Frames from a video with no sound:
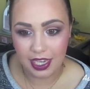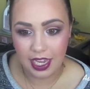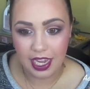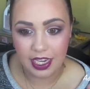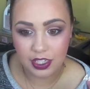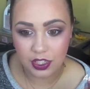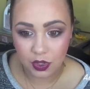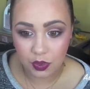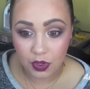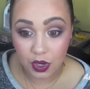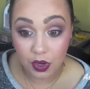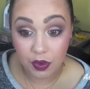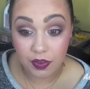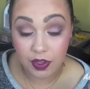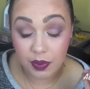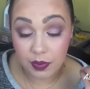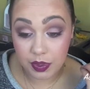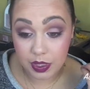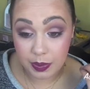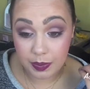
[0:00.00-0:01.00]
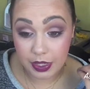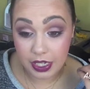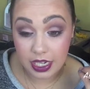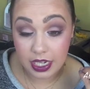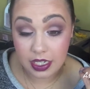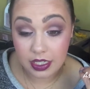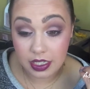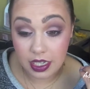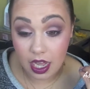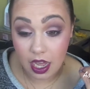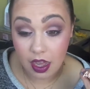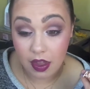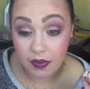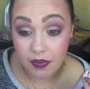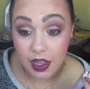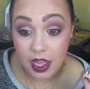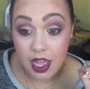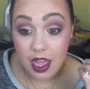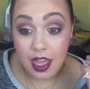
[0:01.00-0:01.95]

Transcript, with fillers: I don't know if it was because of